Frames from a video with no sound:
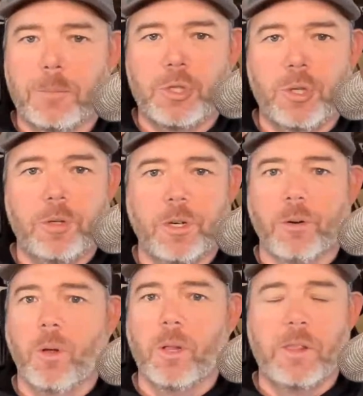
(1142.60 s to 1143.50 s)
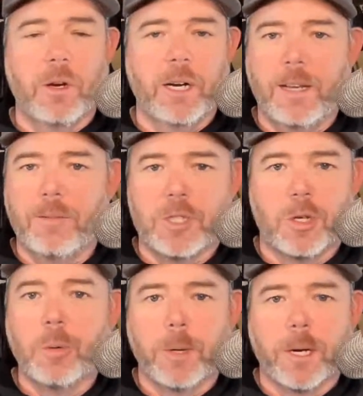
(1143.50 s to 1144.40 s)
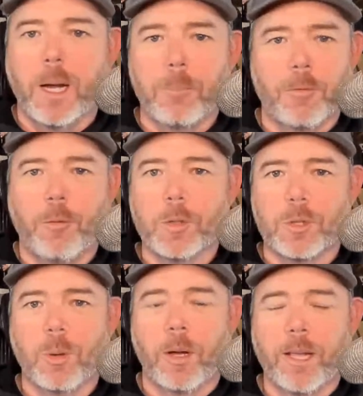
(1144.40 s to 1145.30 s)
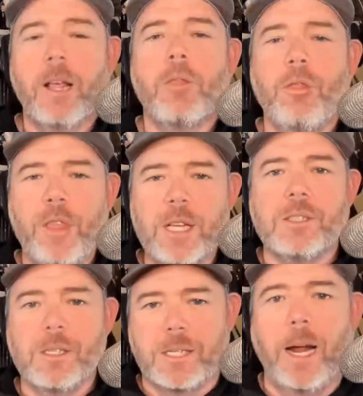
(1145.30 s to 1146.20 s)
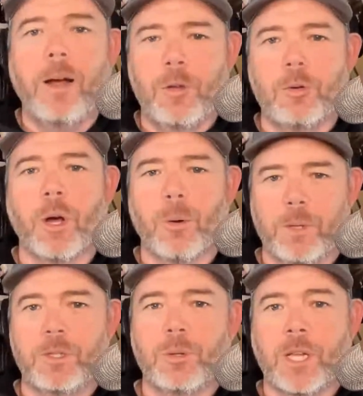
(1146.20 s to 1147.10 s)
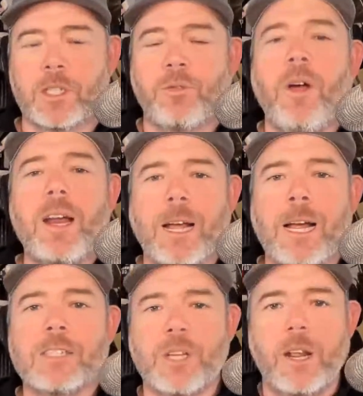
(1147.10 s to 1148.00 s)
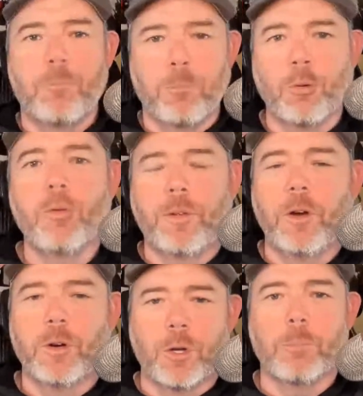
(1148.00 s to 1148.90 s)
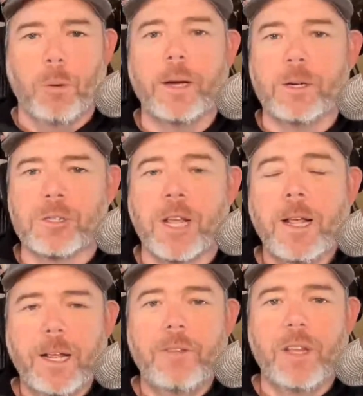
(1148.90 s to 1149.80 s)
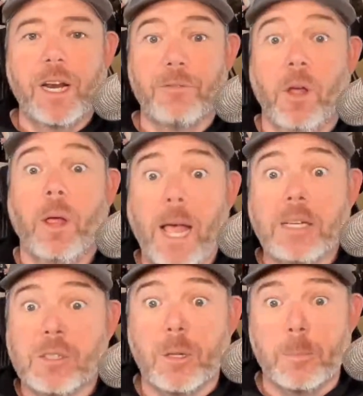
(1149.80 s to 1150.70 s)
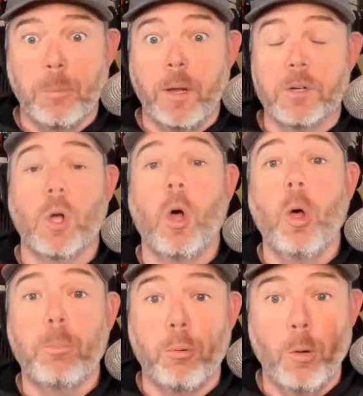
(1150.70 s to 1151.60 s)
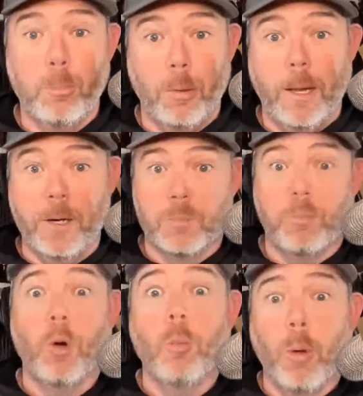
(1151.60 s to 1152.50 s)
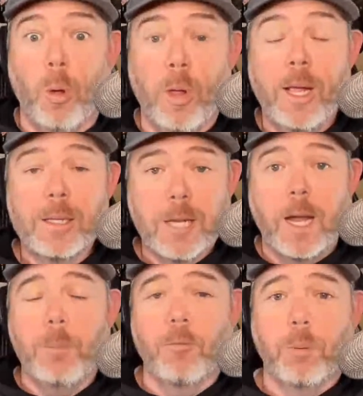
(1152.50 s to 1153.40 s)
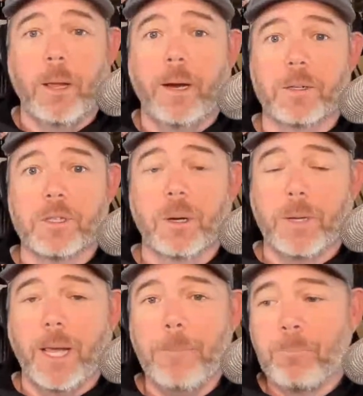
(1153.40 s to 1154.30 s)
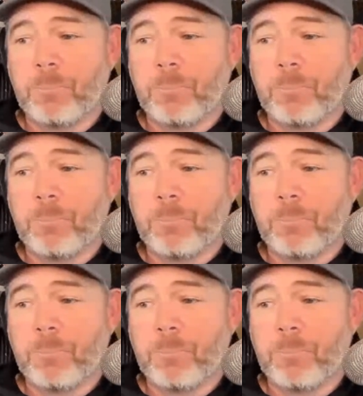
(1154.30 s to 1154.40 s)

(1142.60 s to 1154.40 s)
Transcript: Jr. and they're going to give it to Cooper Kupp before too long. This is how you go and do things. Find guys that have proven they're good players in the NFL, excellent players, all pro players, Pro Bowl type of players, okay?